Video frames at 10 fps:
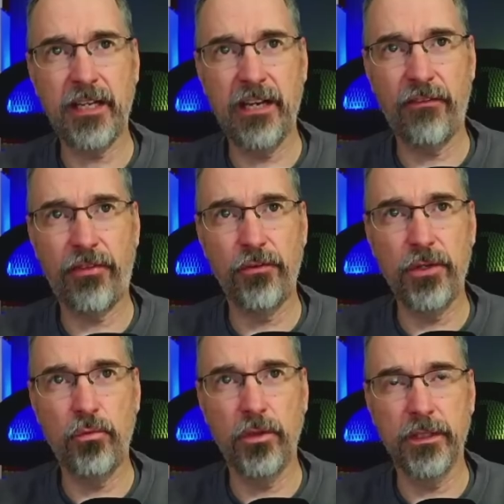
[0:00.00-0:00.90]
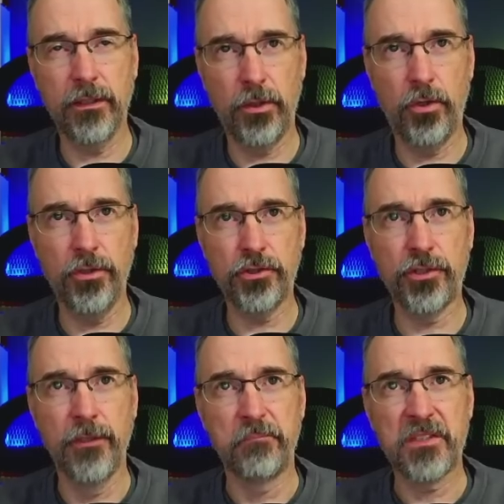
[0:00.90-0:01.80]
Out of 31 launched,
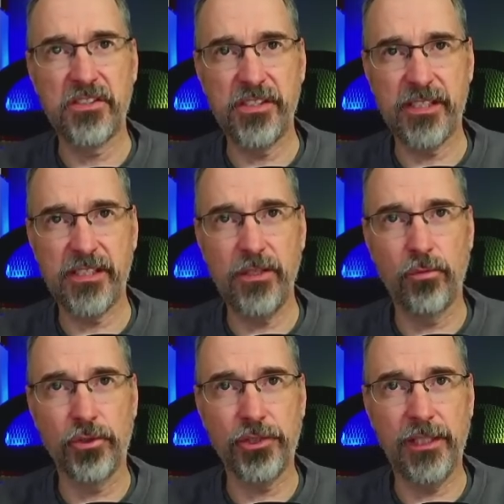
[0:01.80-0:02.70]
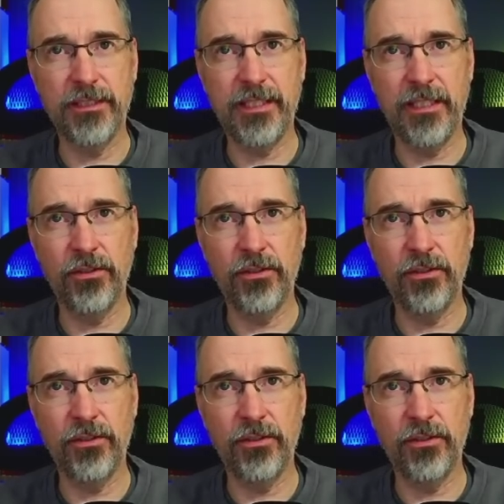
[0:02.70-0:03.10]
60 were shot down,